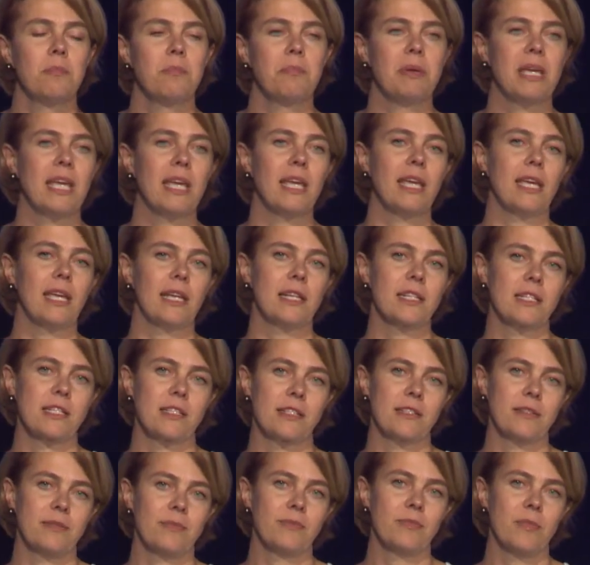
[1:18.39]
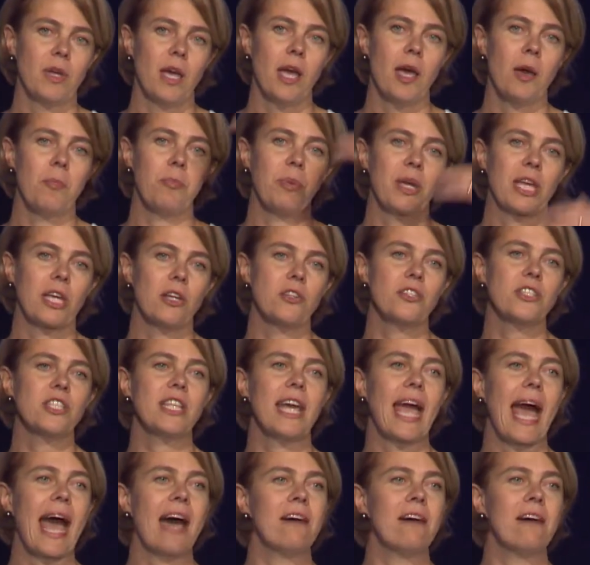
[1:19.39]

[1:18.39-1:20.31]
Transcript: peaks because the